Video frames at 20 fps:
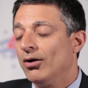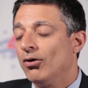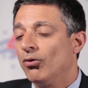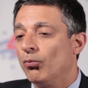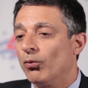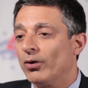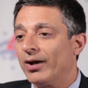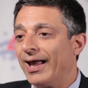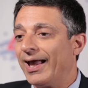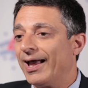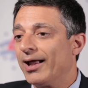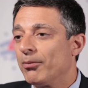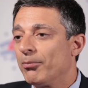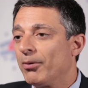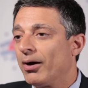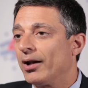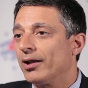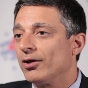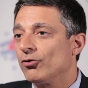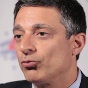What
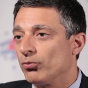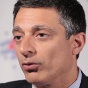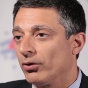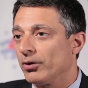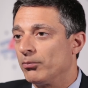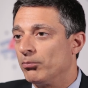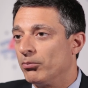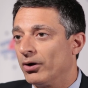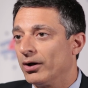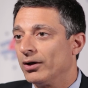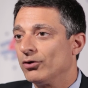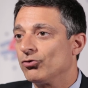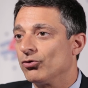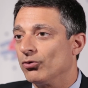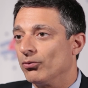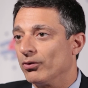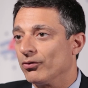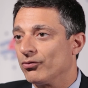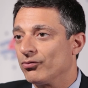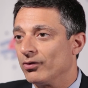antibodies really bring
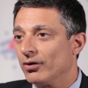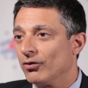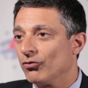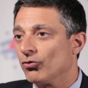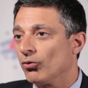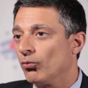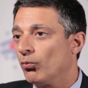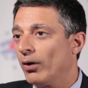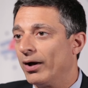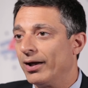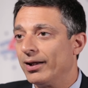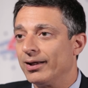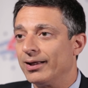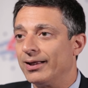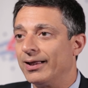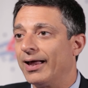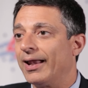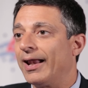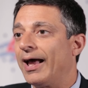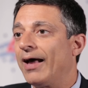to us is a way to
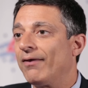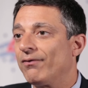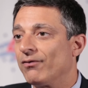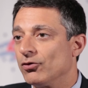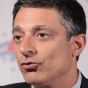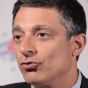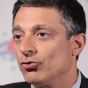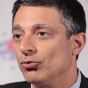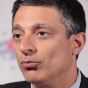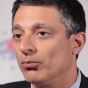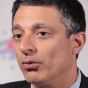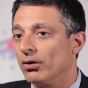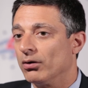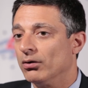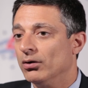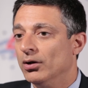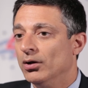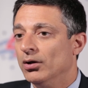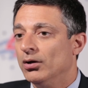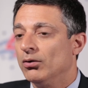get at the
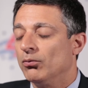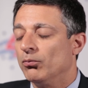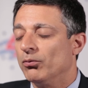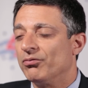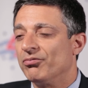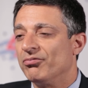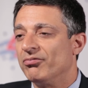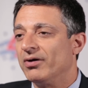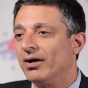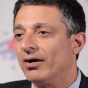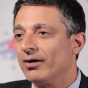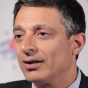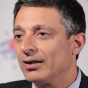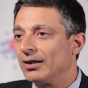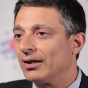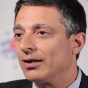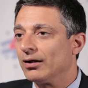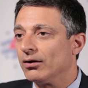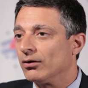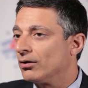tumor with very
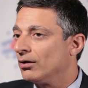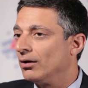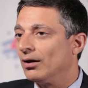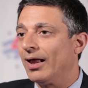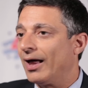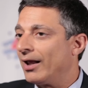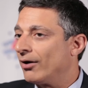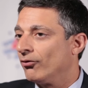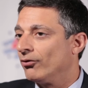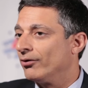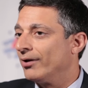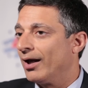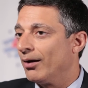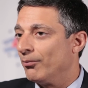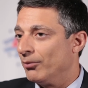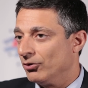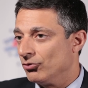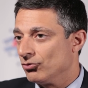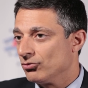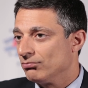little collateral
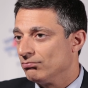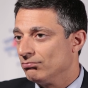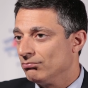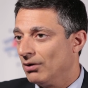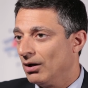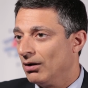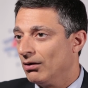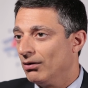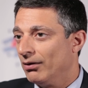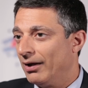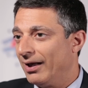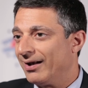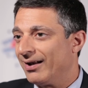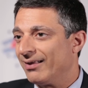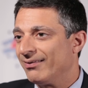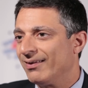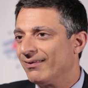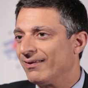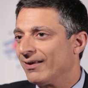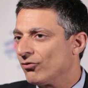damage. And I
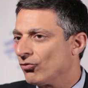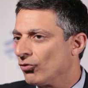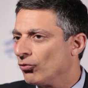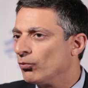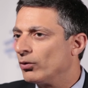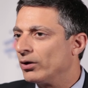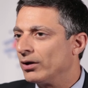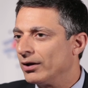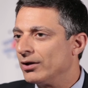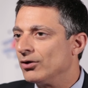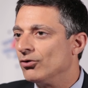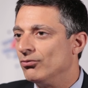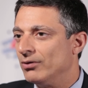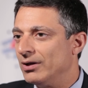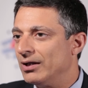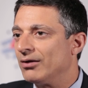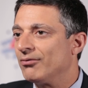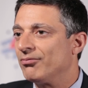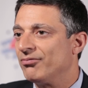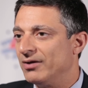think that's a really
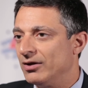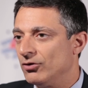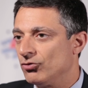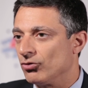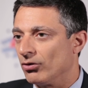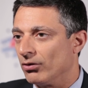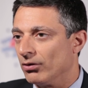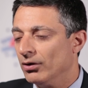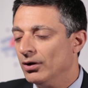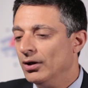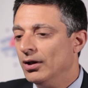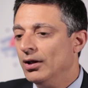unique feature.